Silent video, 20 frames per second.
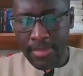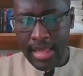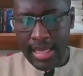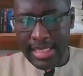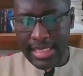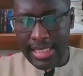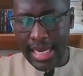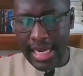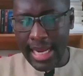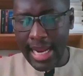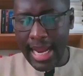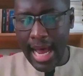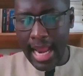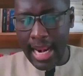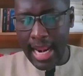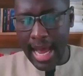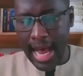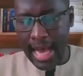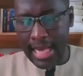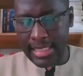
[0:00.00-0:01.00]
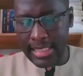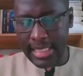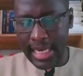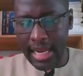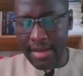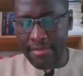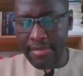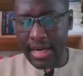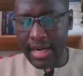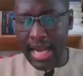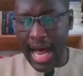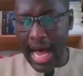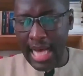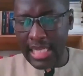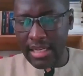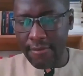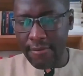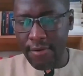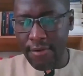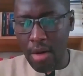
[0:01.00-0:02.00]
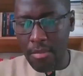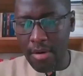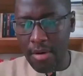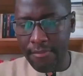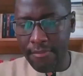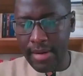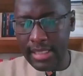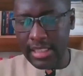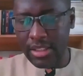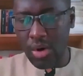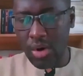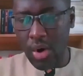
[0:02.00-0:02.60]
Senegal, as even as a former French